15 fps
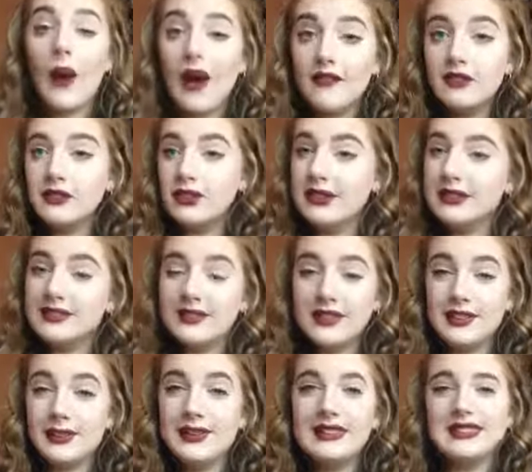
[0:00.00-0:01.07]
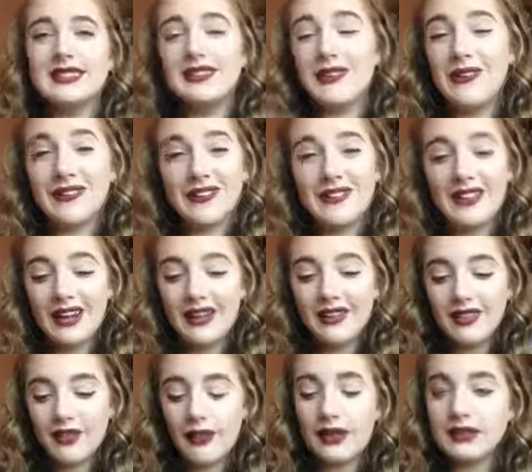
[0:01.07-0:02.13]
have enjoyed this video. It is longer than I
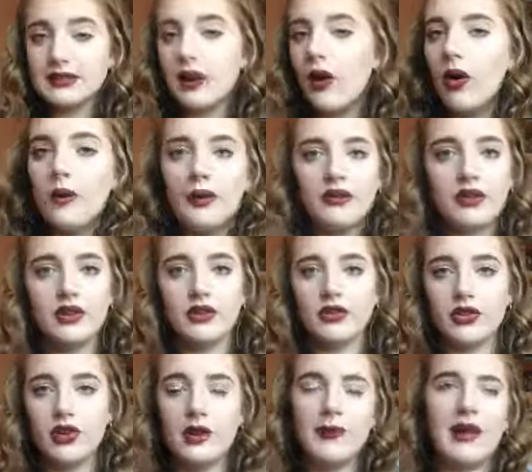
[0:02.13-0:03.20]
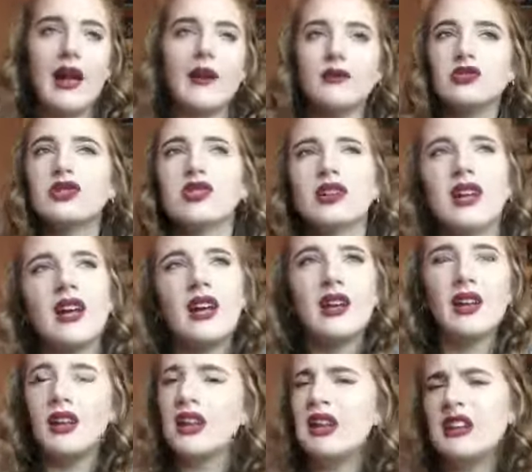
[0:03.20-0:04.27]
thought, as all my videos are. I'm like, I'm just gonna
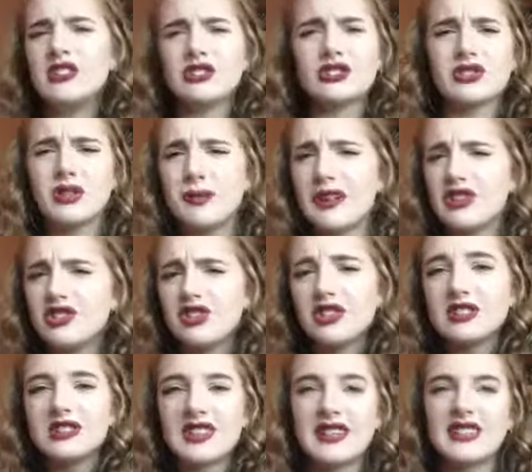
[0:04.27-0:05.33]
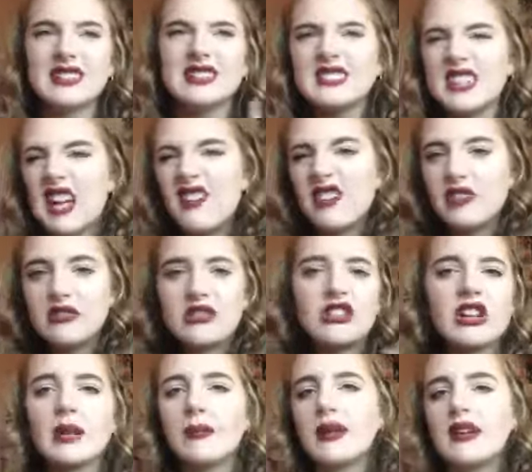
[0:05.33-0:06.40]
make sure it's like 7
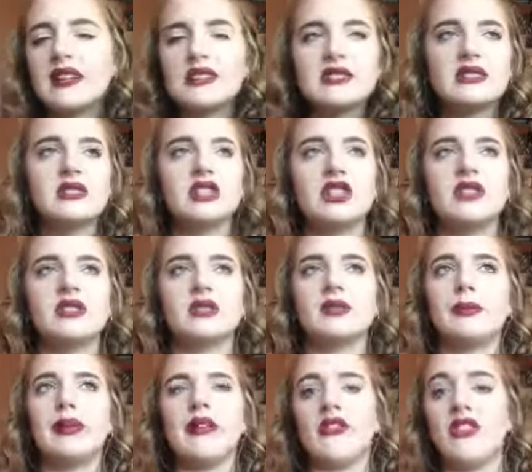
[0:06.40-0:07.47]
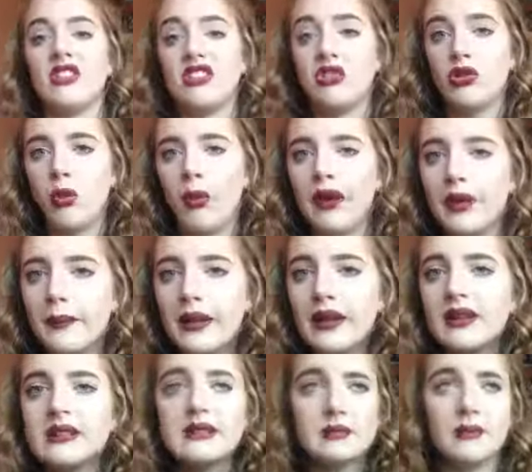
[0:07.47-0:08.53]
or 8 minutes. Turns out to be like 20
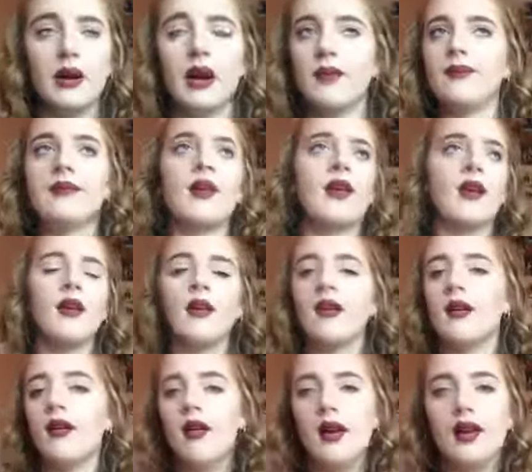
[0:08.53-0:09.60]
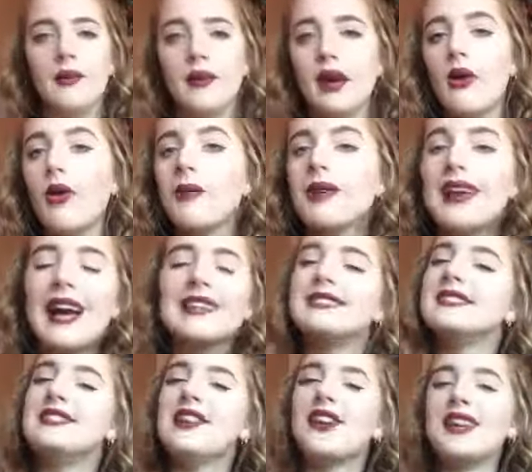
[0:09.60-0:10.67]
minutes. But anyway, I hope you
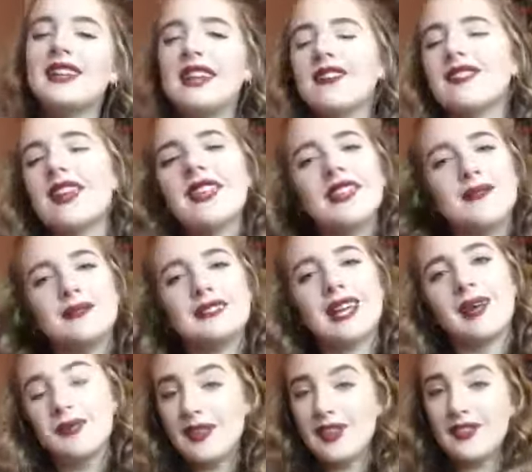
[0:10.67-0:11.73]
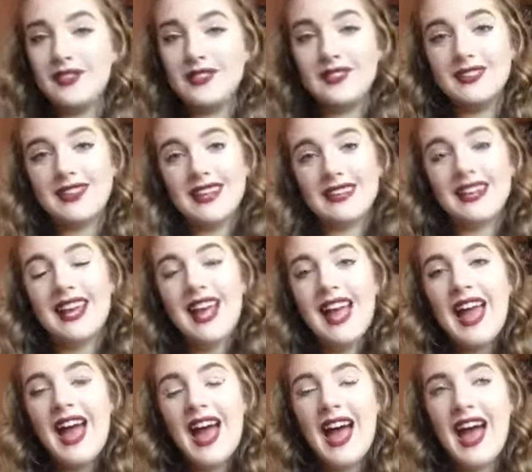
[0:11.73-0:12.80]
guys enjoyed. Give it a thumbs up if you did,
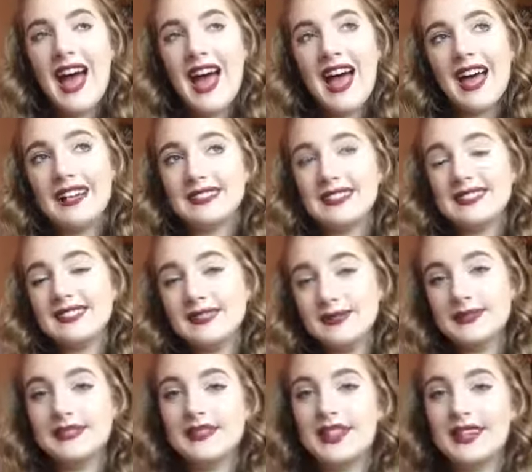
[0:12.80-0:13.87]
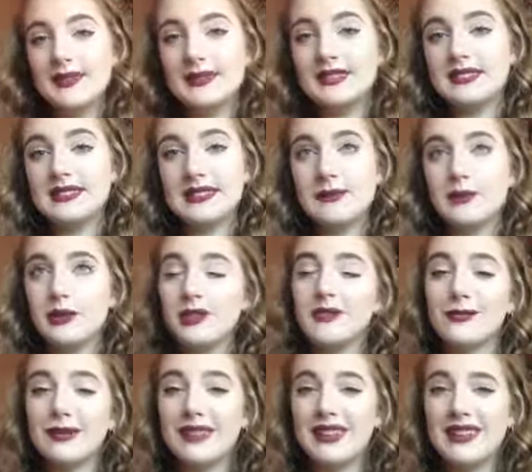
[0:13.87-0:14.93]
and subscribe to see more
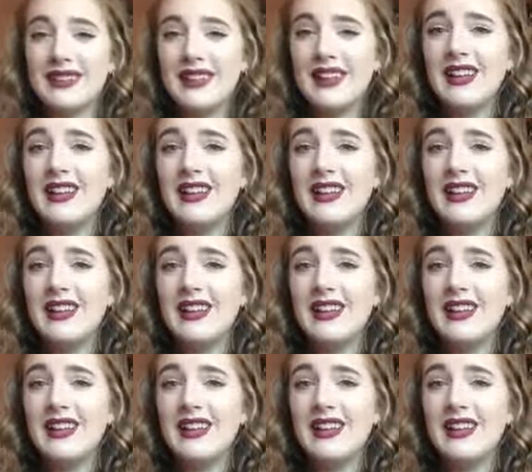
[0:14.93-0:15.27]
of me